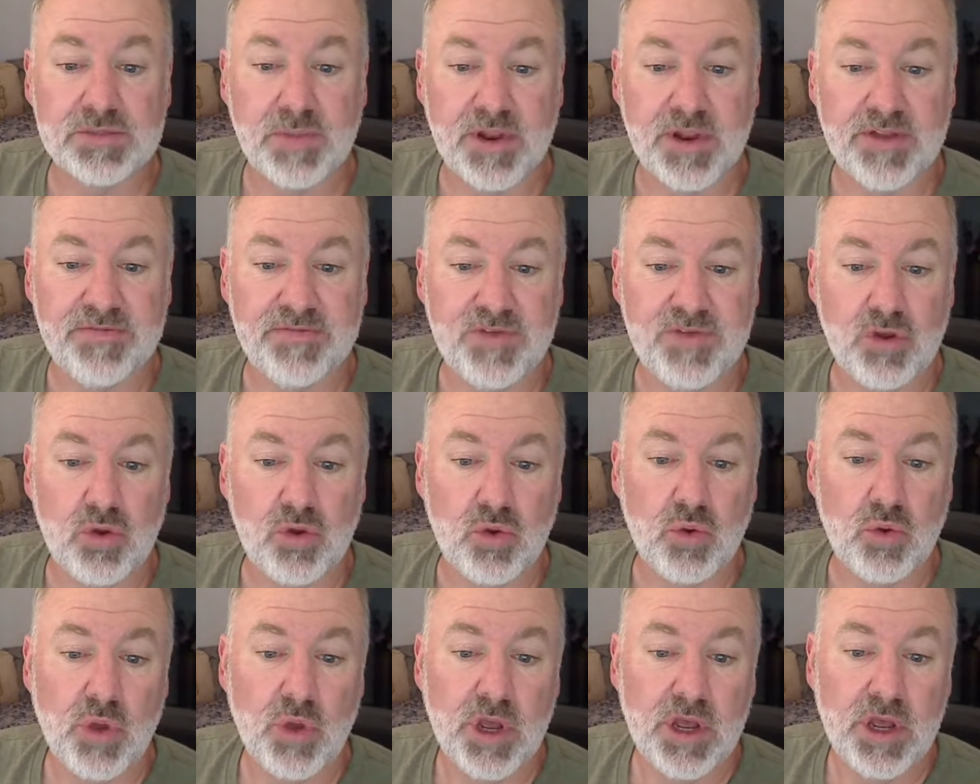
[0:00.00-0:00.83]
But if
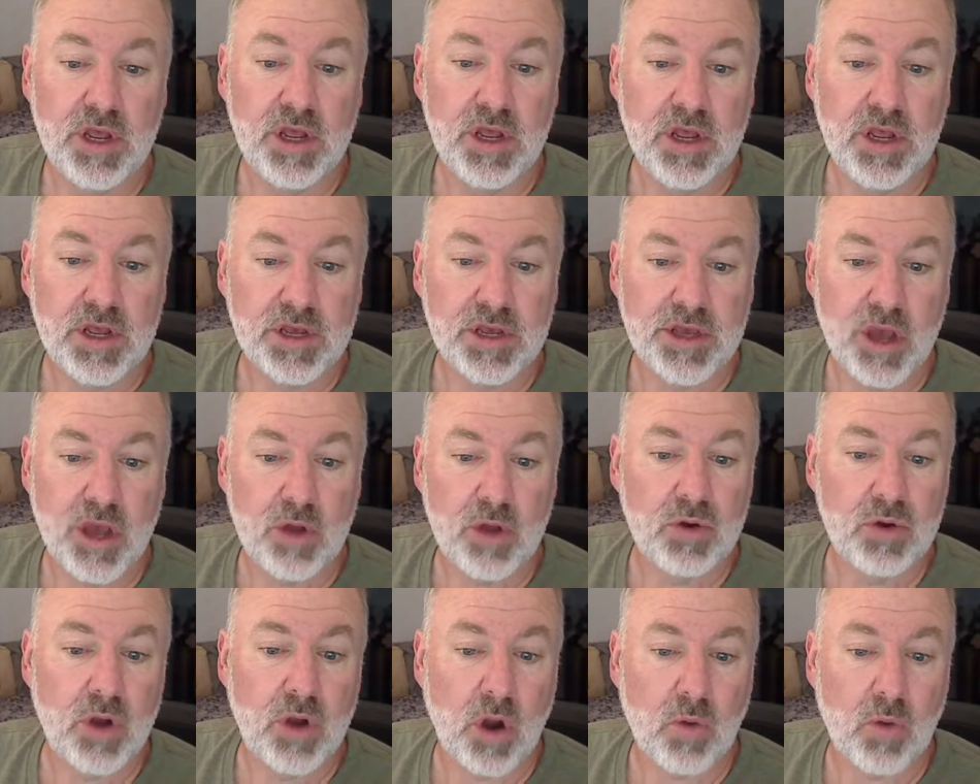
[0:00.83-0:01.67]
you
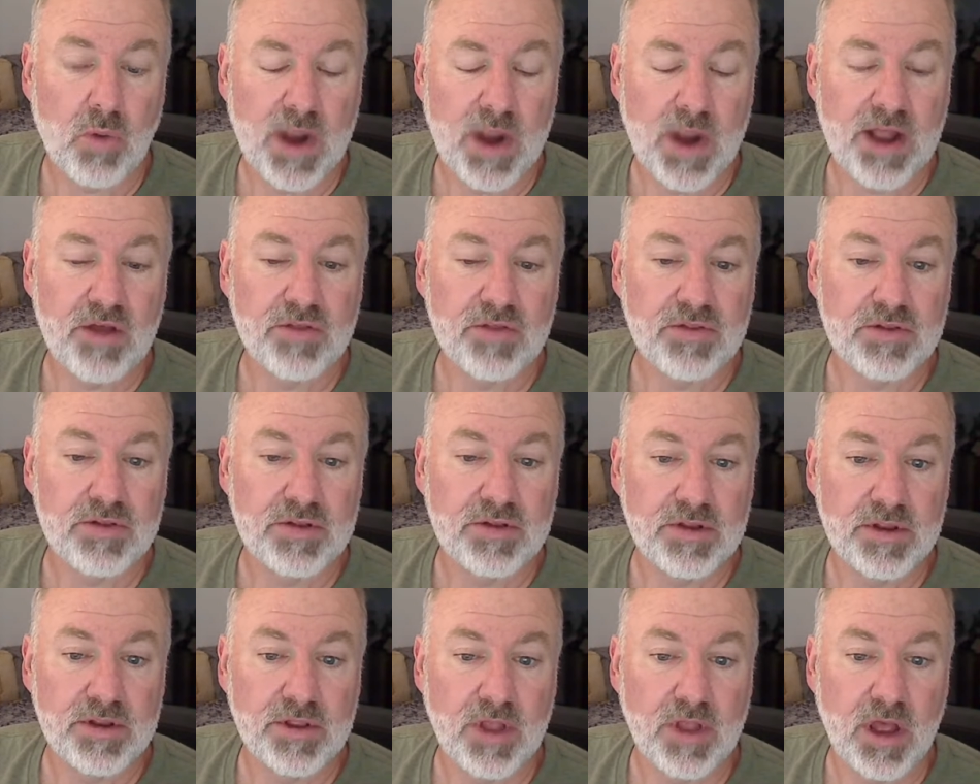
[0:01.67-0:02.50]
go
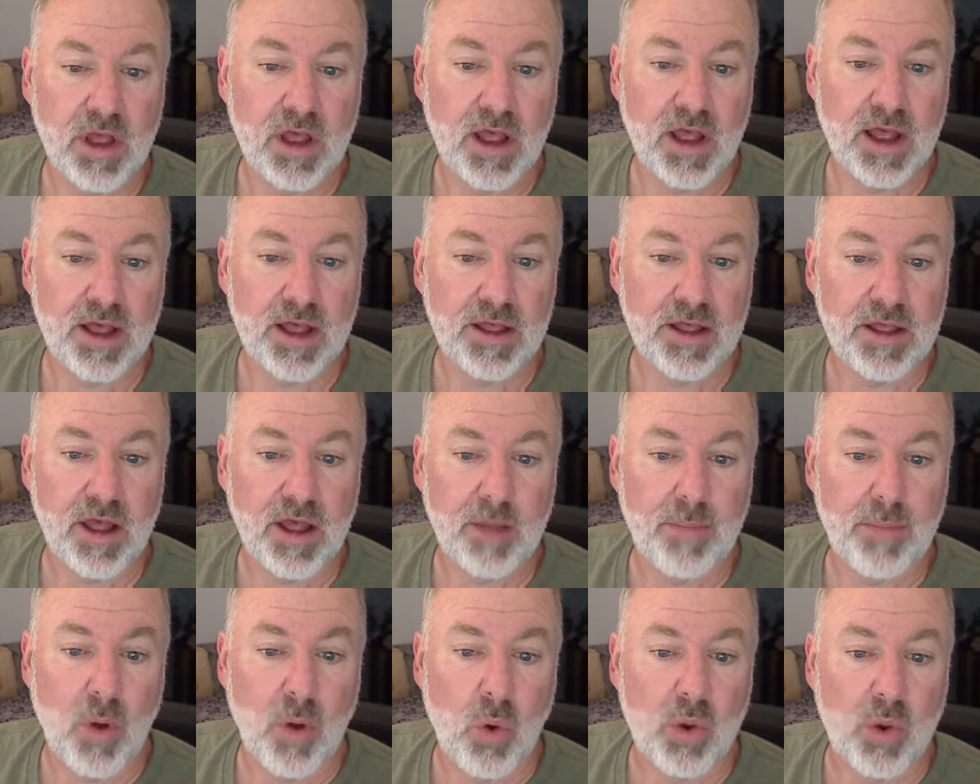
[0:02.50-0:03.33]
around
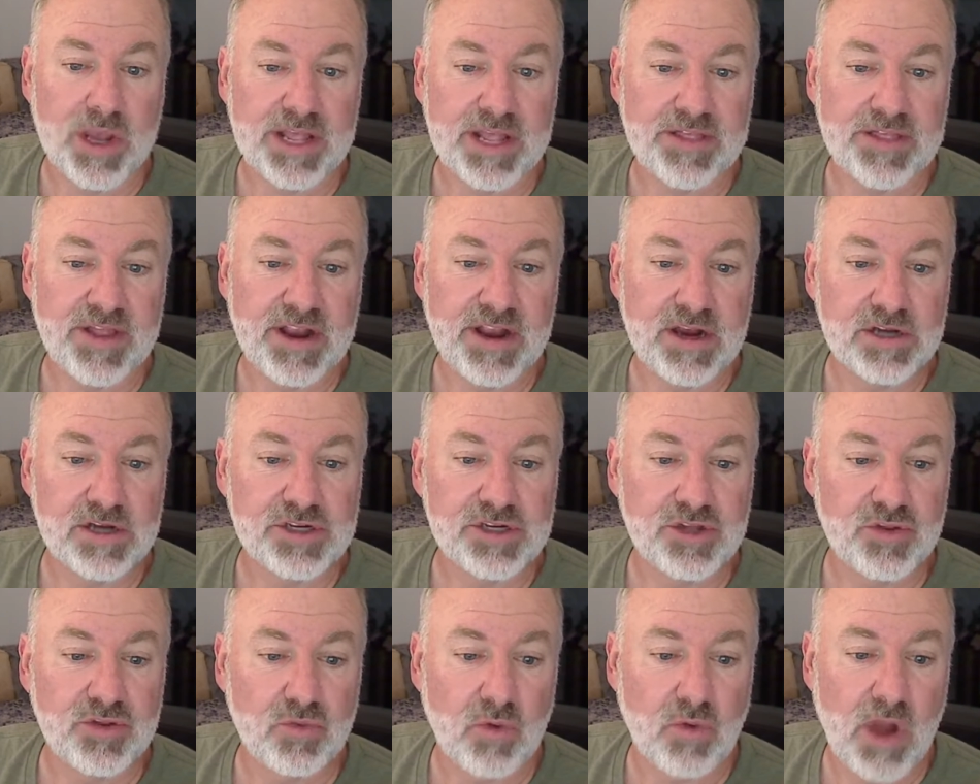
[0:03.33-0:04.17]
a point there
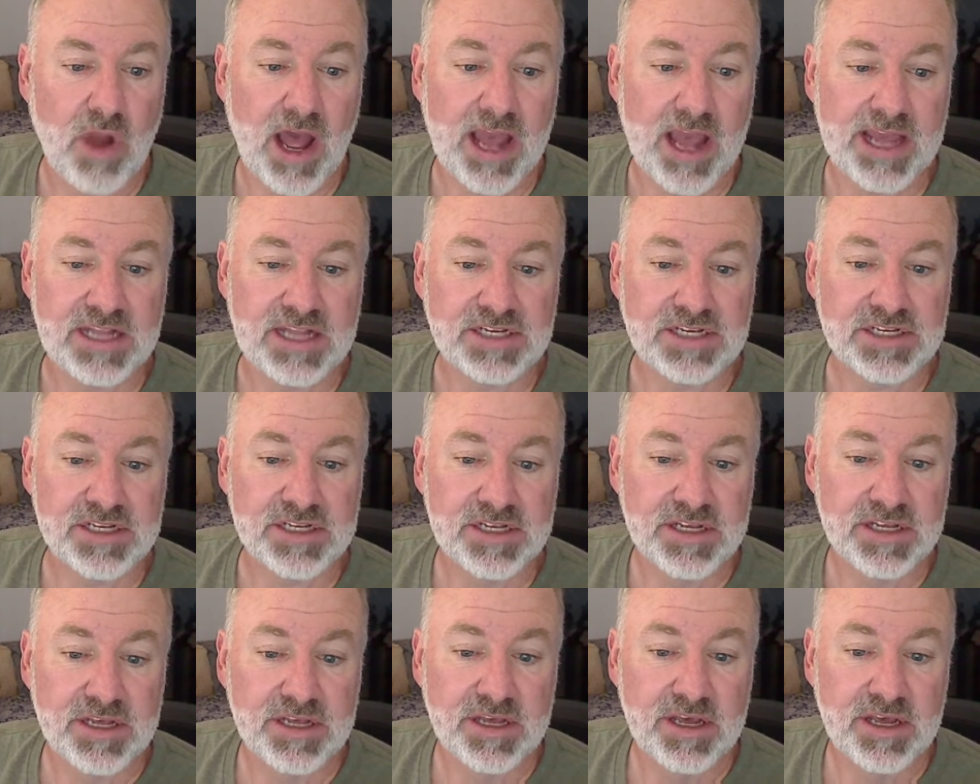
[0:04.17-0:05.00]
to the right,
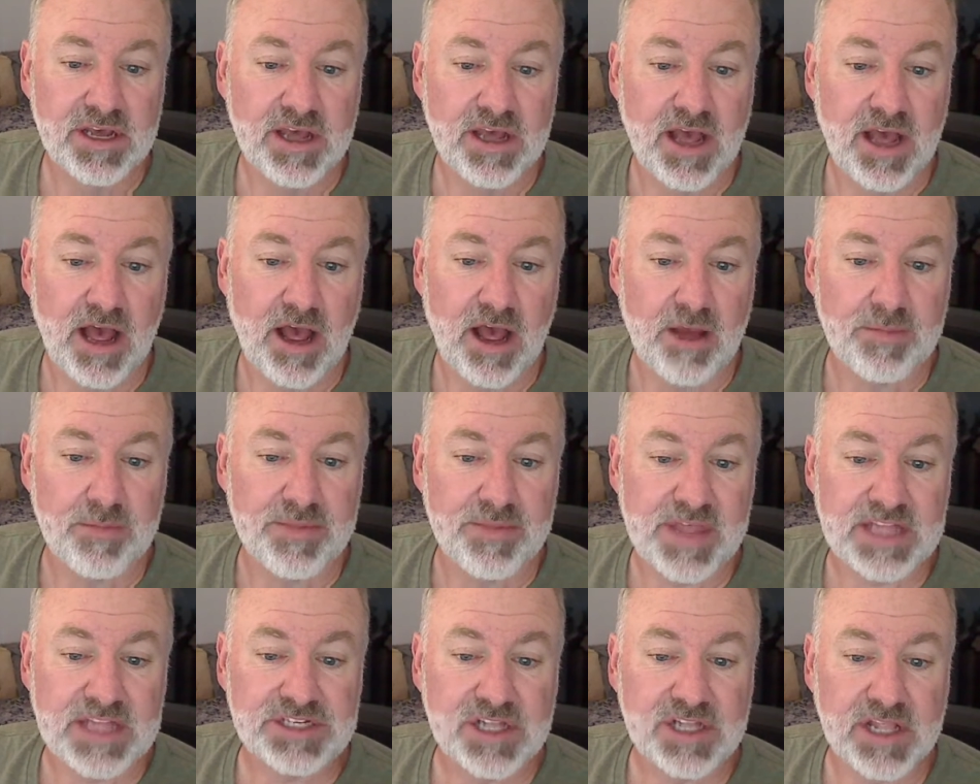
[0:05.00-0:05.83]

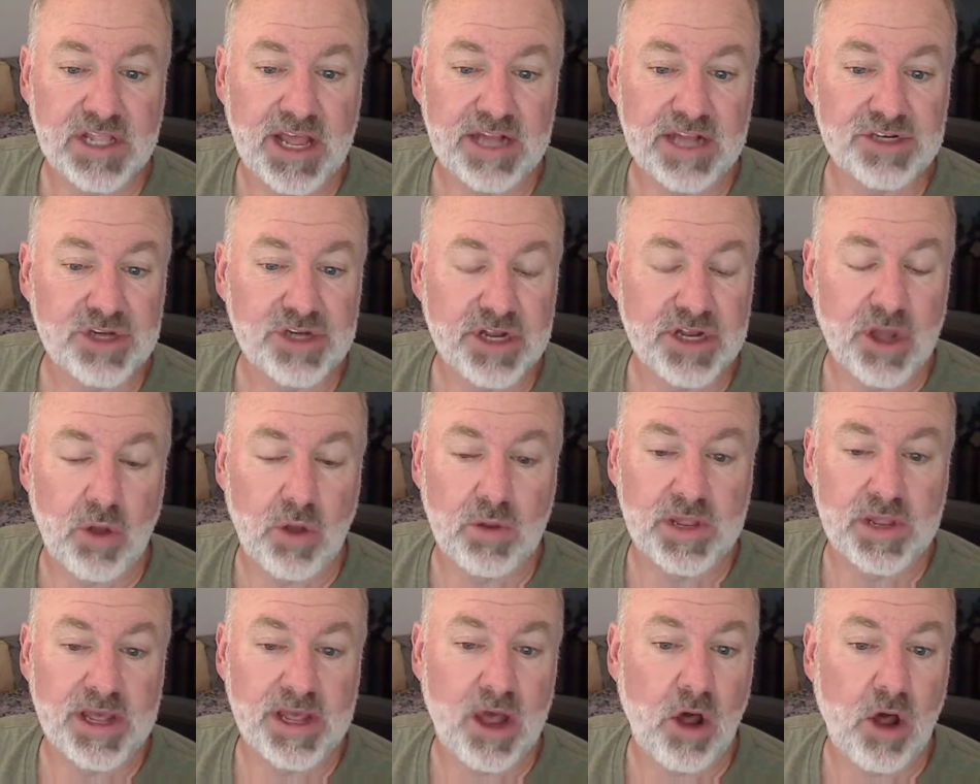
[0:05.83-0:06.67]
that's electric
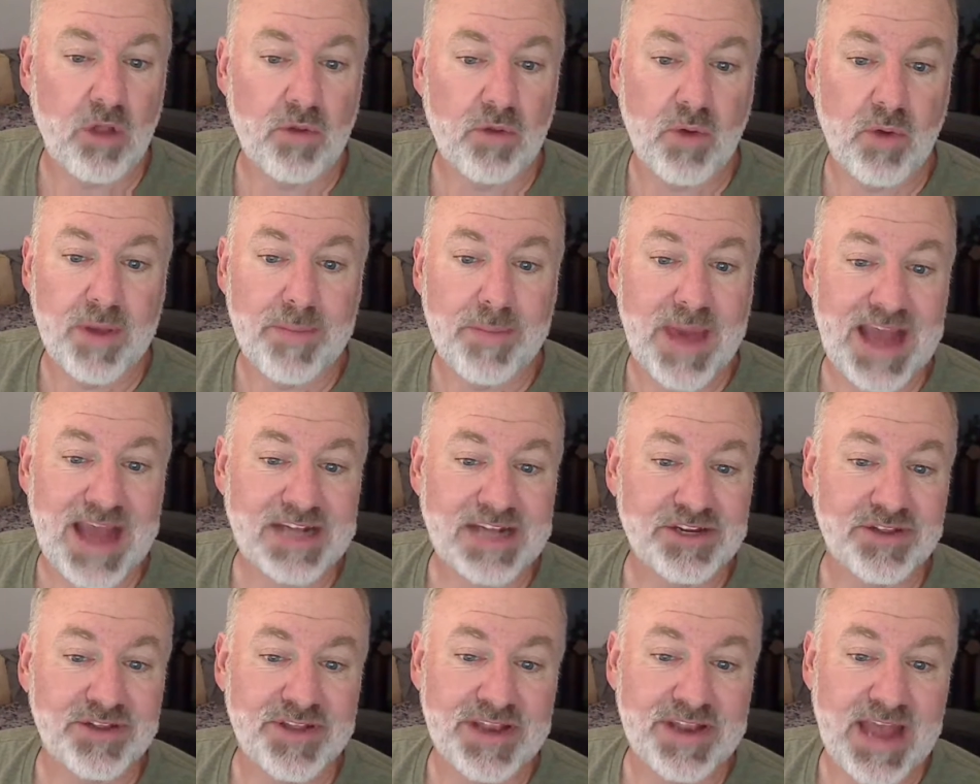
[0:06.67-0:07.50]
only all the way
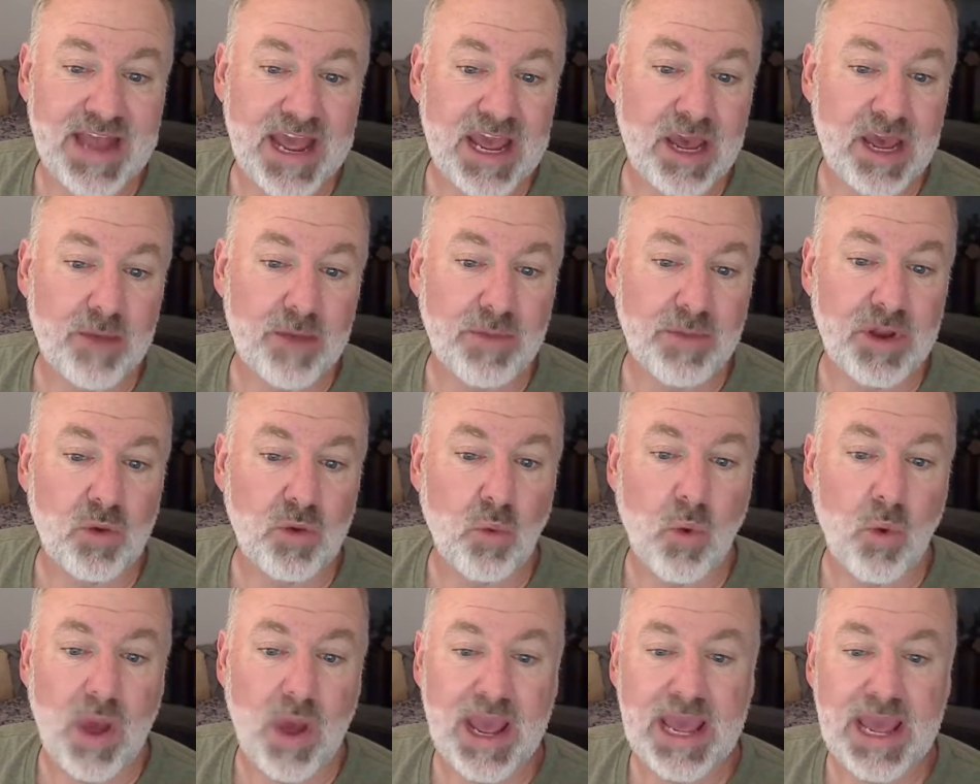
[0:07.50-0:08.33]
back to the dam
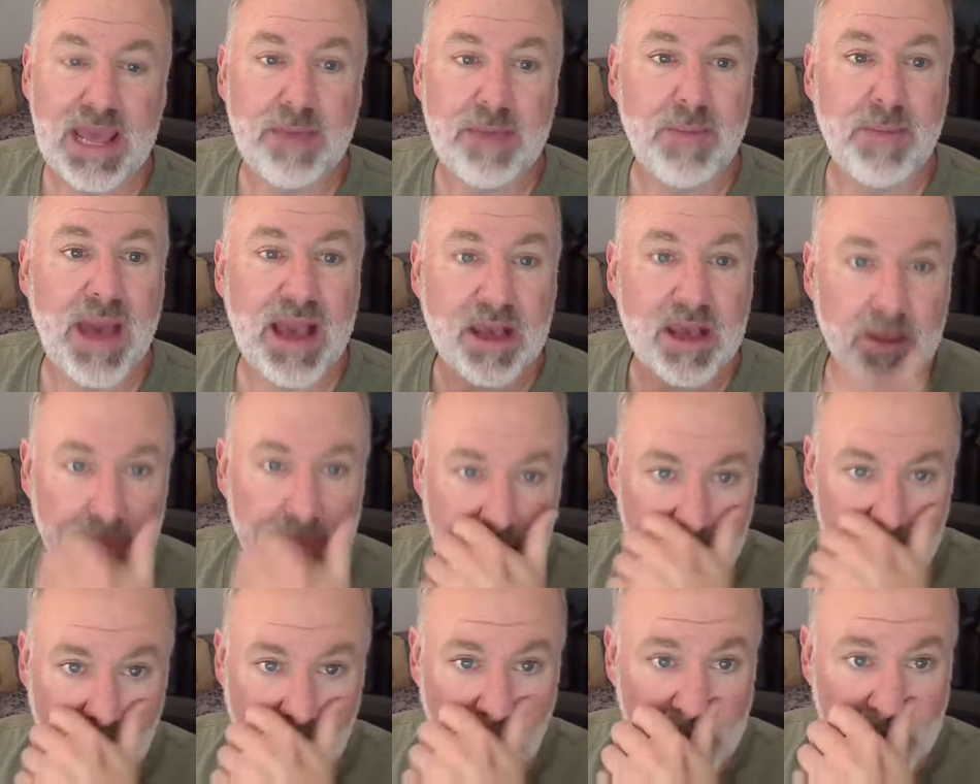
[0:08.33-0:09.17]
and way back up
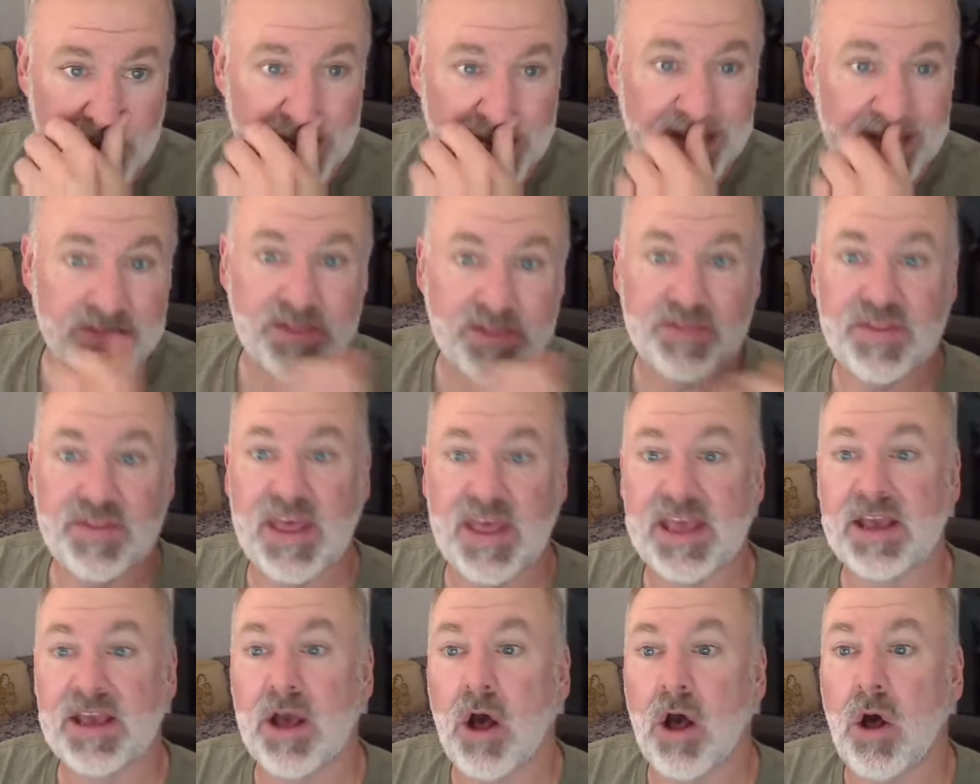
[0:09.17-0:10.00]
a creek that
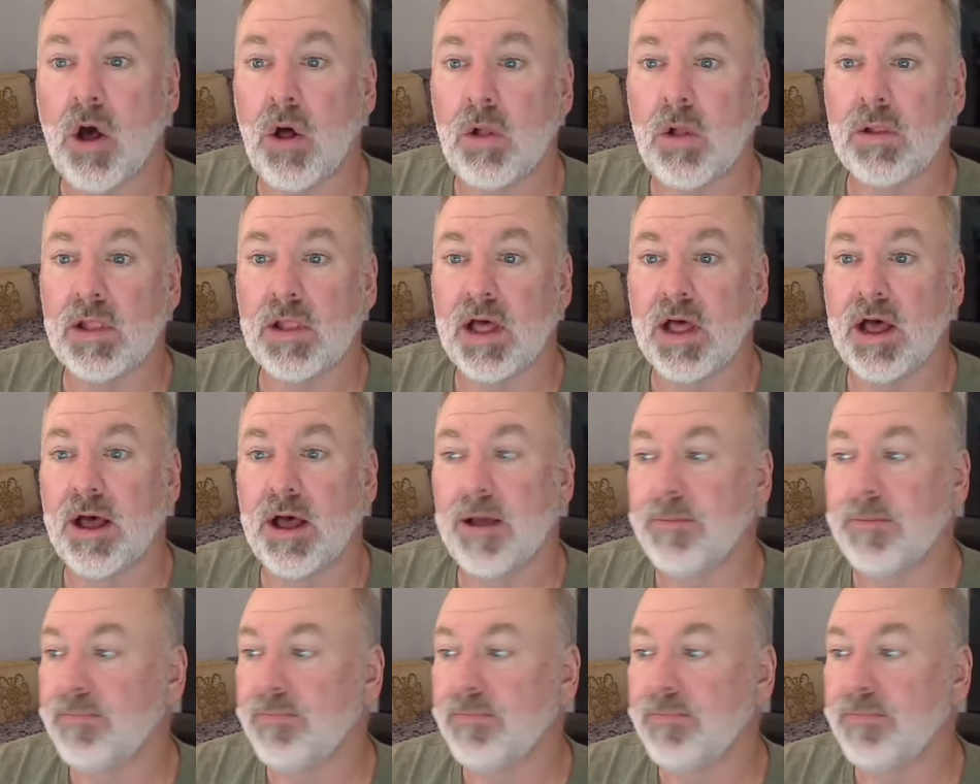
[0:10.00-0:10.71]
they call,